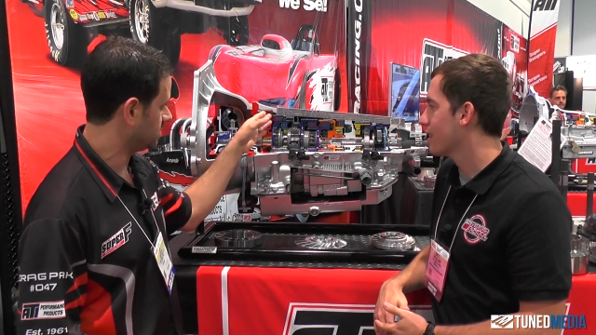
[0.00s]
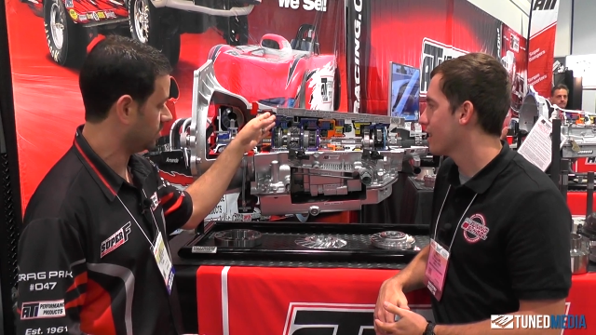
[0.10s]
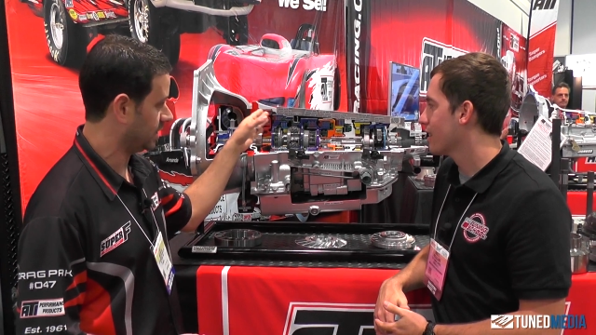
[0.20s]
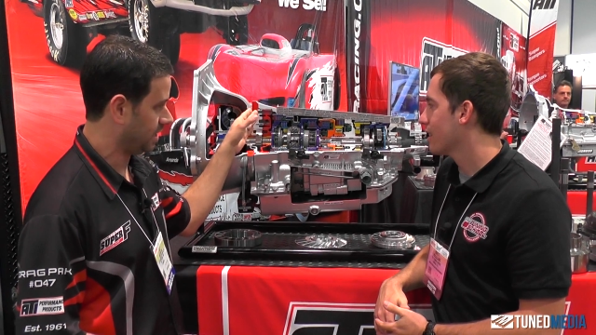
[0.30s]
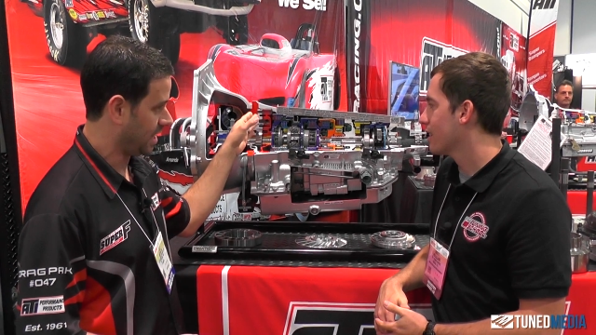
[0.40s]
Speaker 1: so
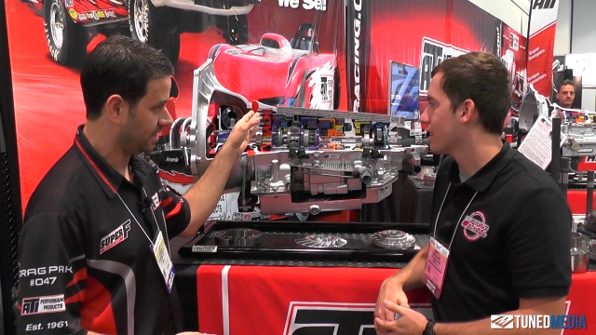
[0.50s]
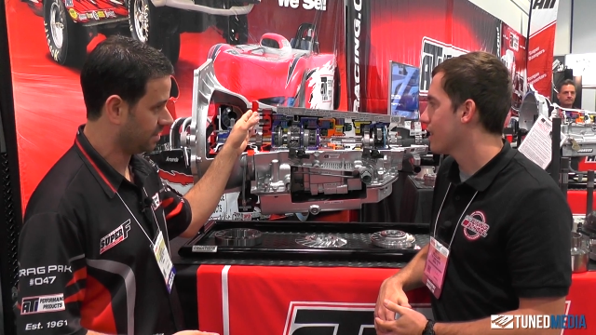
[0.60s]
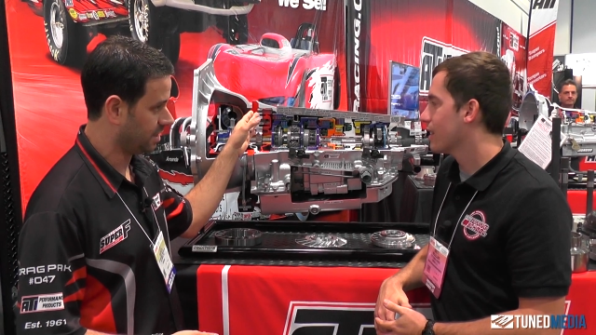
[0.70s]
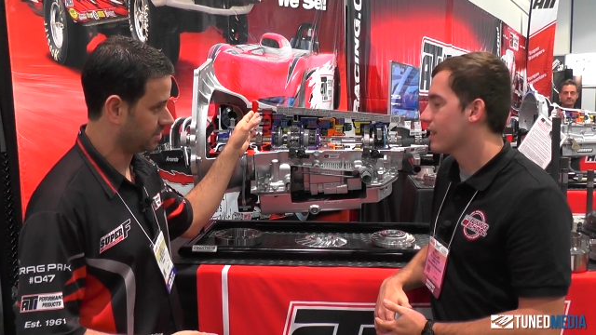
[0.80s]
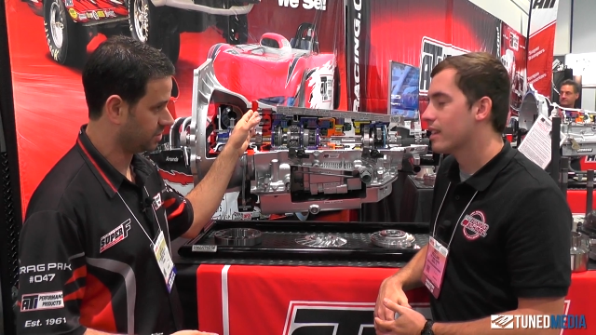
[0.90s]
we can add
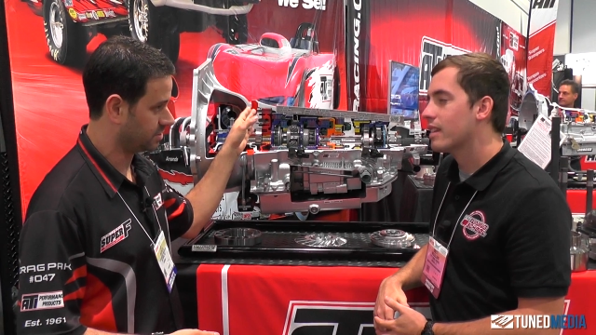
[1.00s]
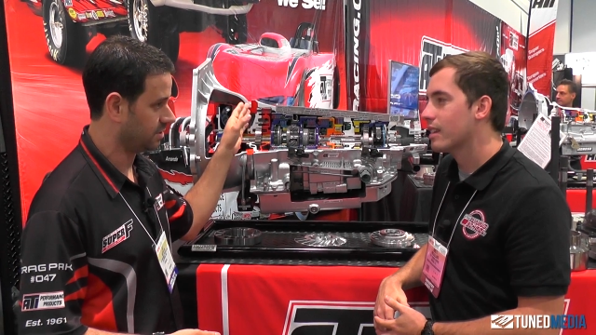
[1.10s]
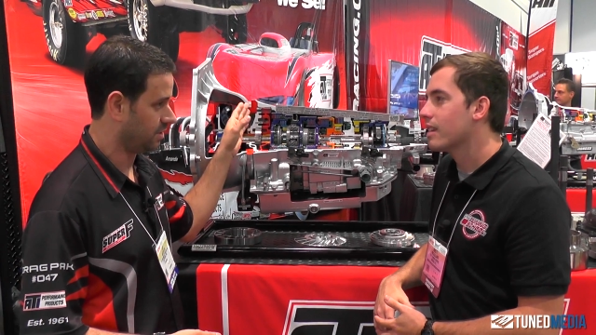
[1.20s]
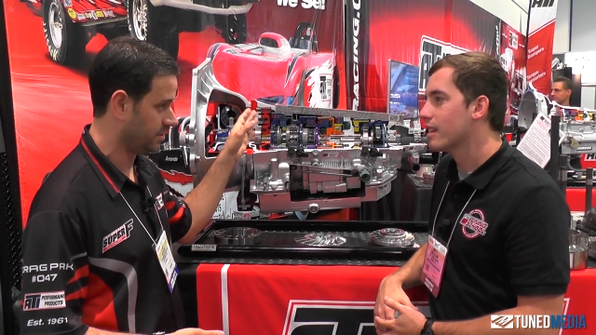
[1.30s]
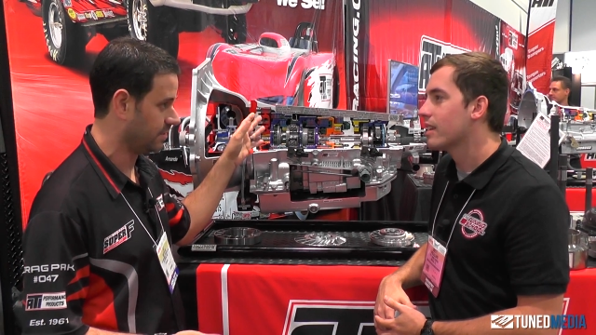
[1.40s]
clutches in
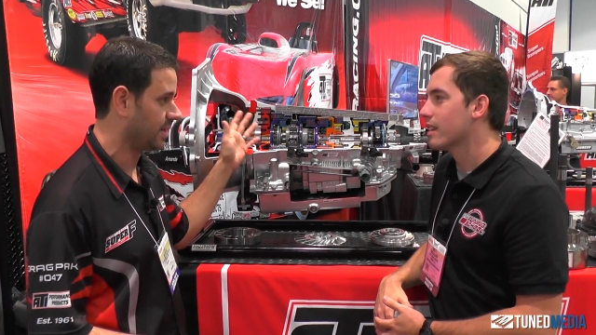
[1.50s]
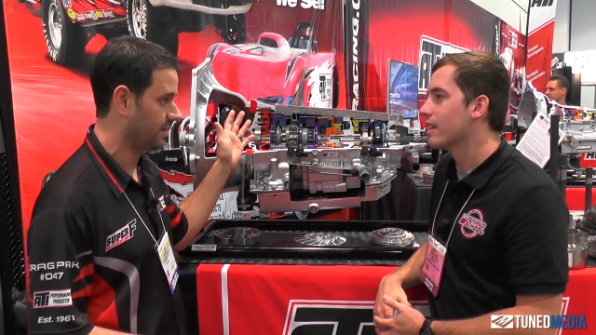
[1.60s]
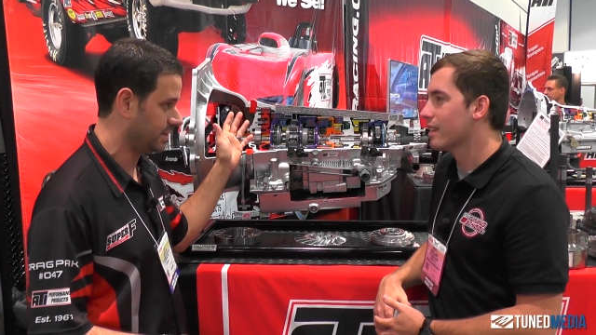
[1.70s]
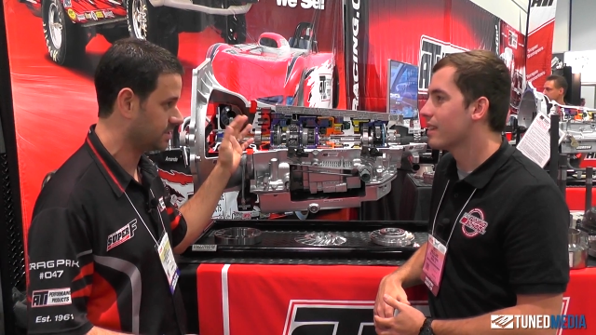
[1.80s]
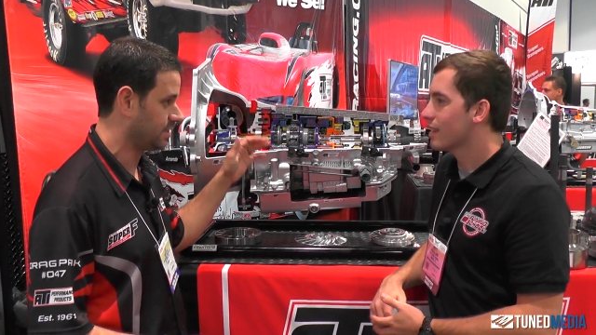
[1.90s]
all your
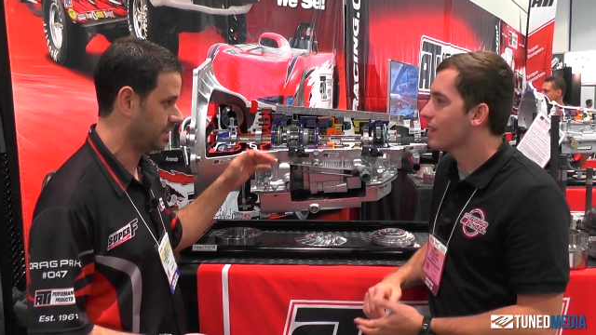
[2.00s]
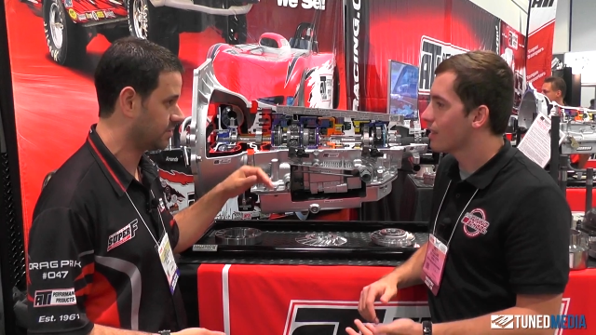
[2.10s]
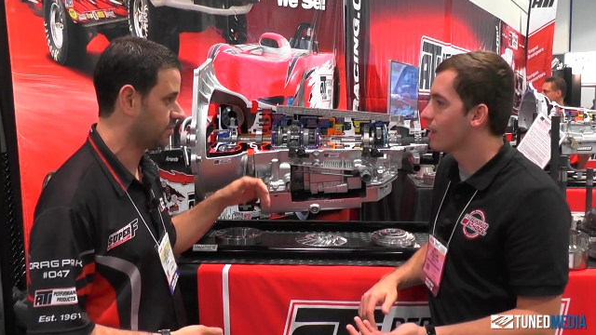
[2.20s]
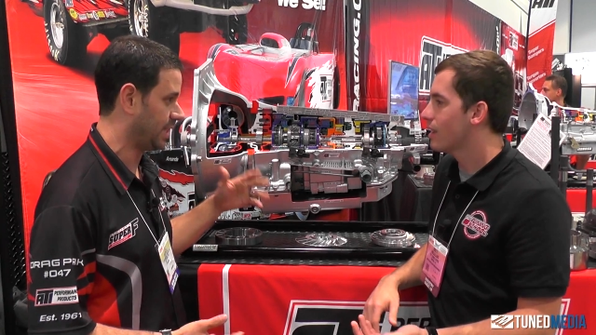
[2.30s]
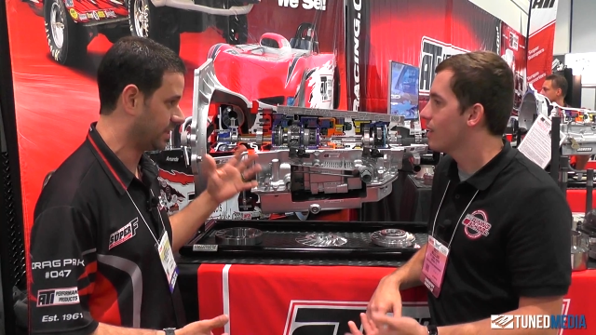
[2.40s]
areas and
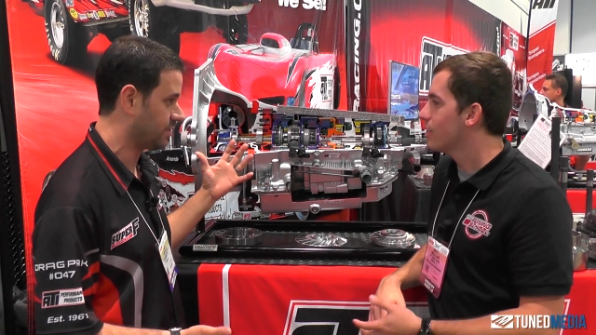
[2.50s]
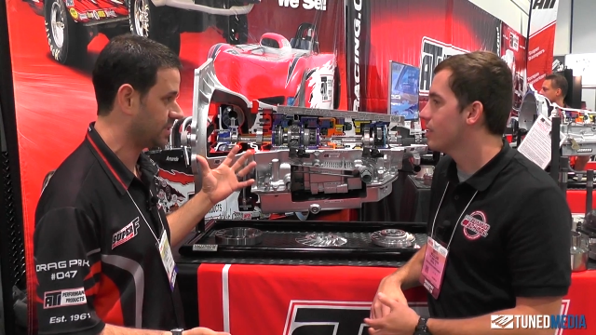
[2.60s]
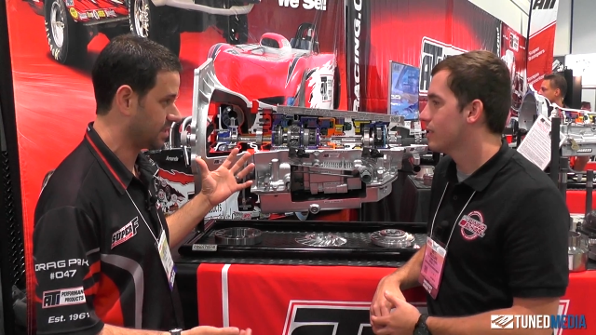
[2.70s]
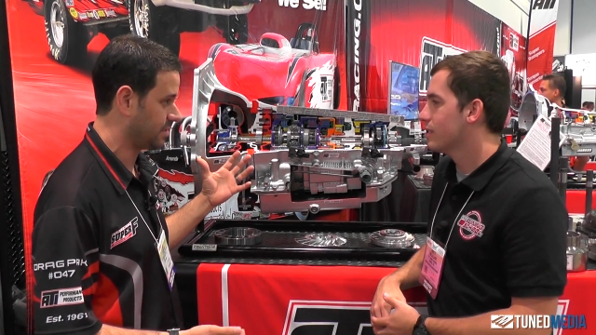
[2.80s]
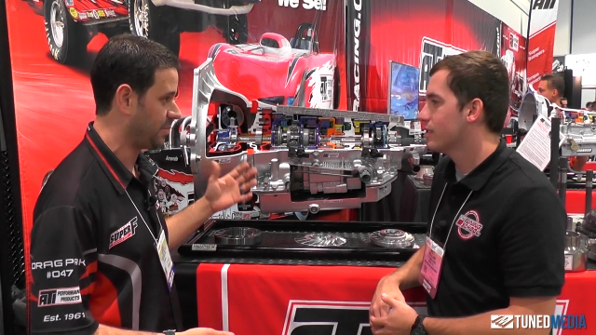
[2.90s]

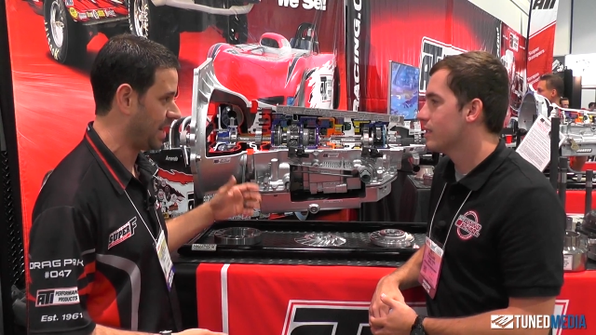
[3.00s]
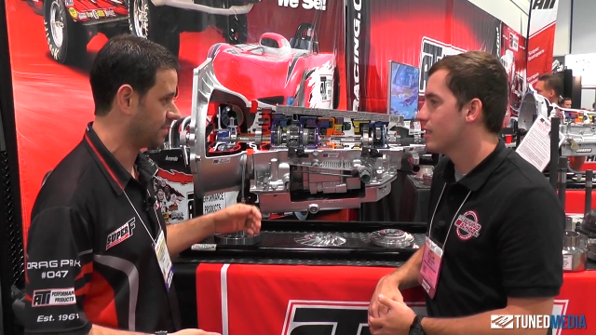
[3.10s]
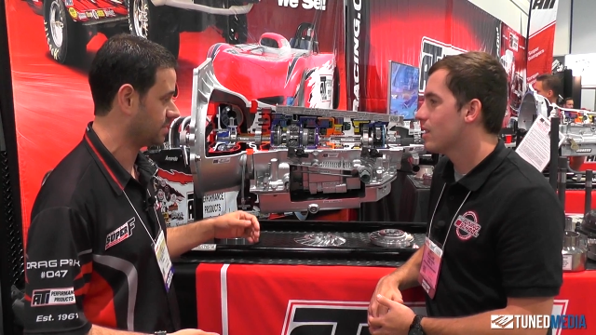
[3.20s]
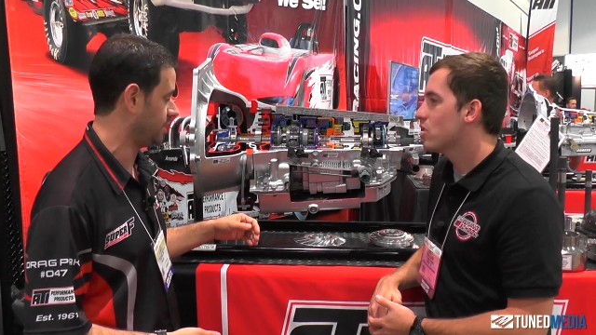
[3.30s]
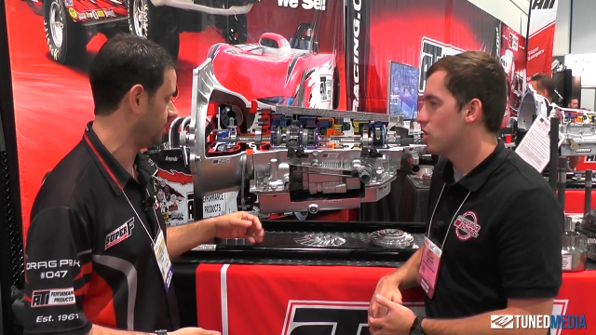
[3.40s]
increase the
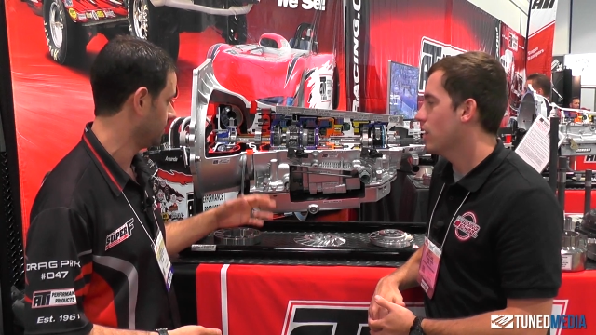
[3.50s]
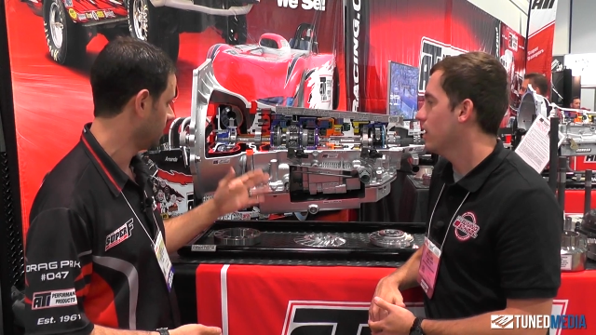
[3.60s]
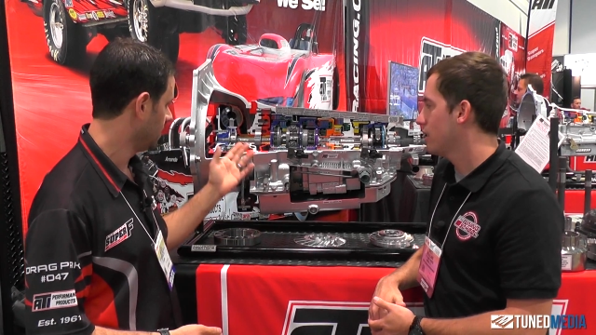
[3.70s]
capacity. Sure.